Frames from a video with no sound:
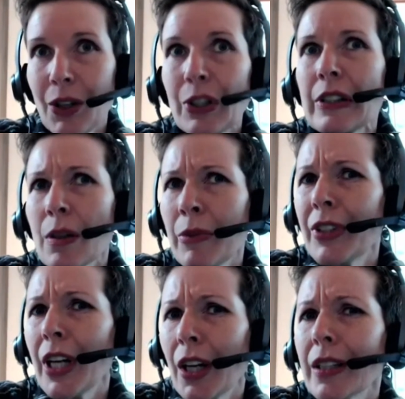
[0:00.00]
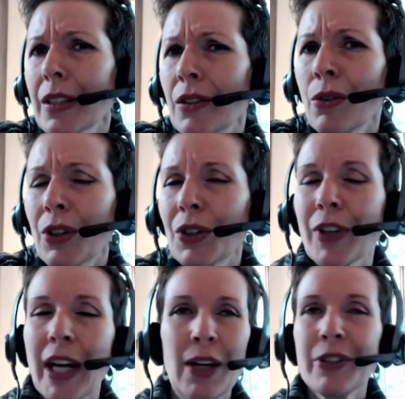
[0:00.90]
Go to cemeteries and you look
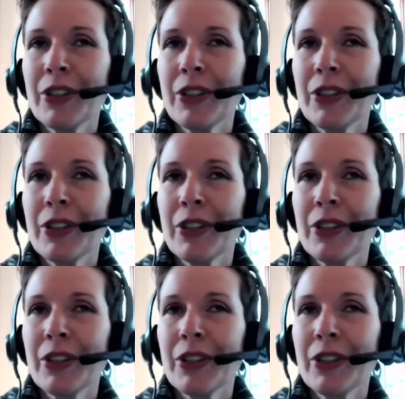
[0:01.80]
around